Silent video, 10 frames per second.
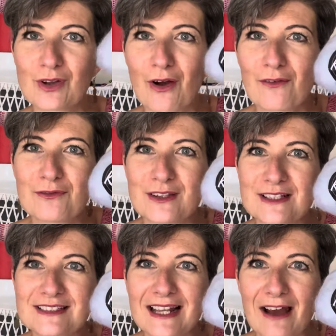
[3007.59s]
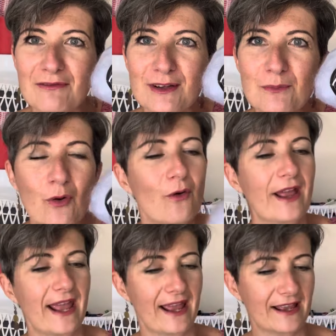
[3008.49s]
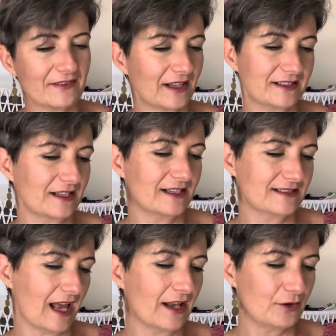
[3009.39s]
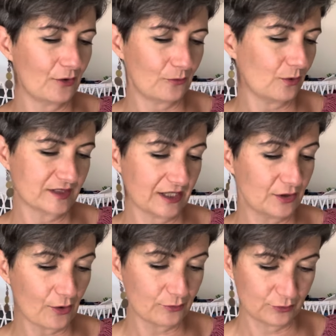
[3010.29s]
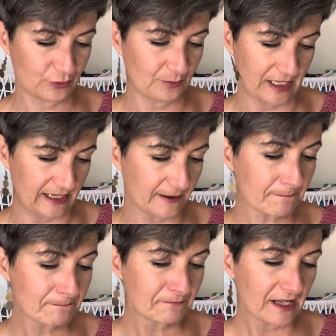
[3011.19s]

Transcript: of this lovely mohair that is unknown was unknown to me